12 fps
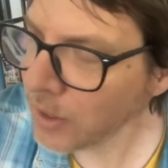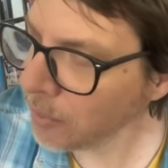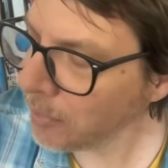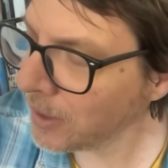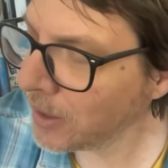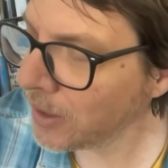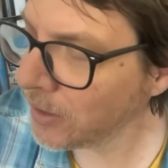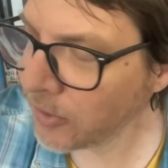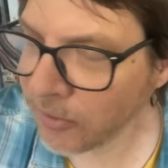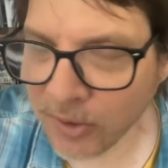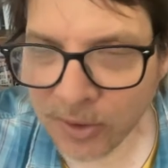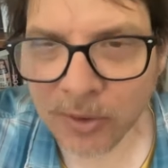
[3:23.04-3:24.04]
because
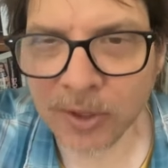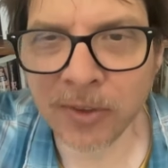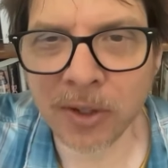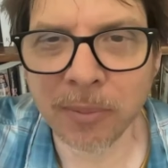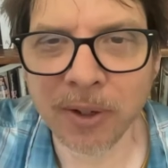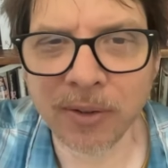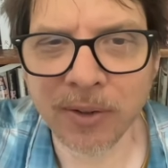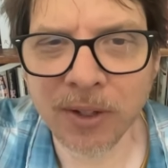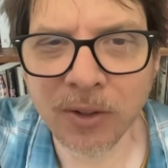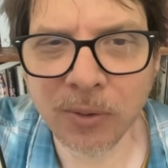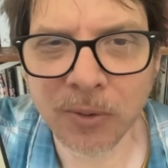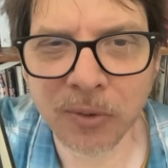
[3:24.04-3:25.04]
if you know anything about
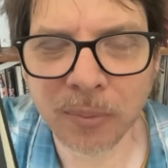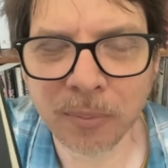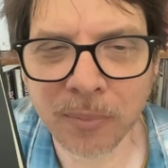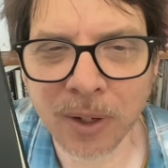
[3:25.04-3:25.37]
Hinduism,